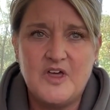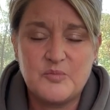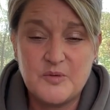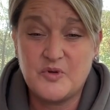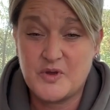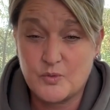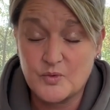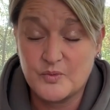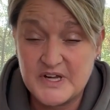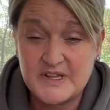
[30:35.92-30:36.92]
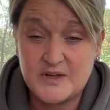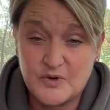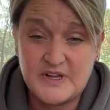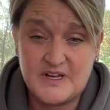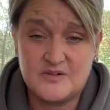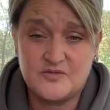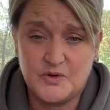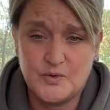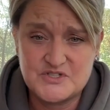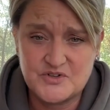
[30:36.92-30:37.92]
people that were really, really
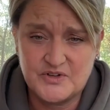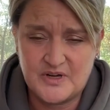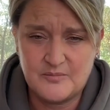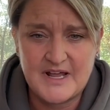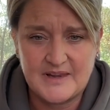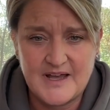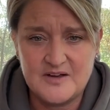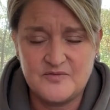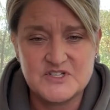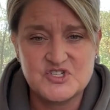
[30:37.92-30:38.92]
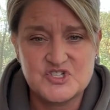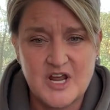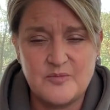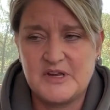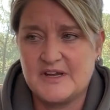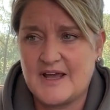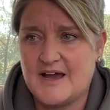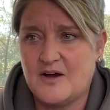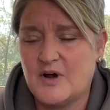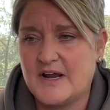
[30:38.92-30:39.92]
influential in my life in shaping
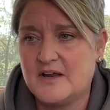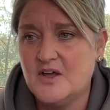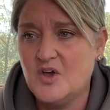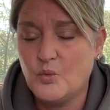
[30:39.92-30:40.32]
how I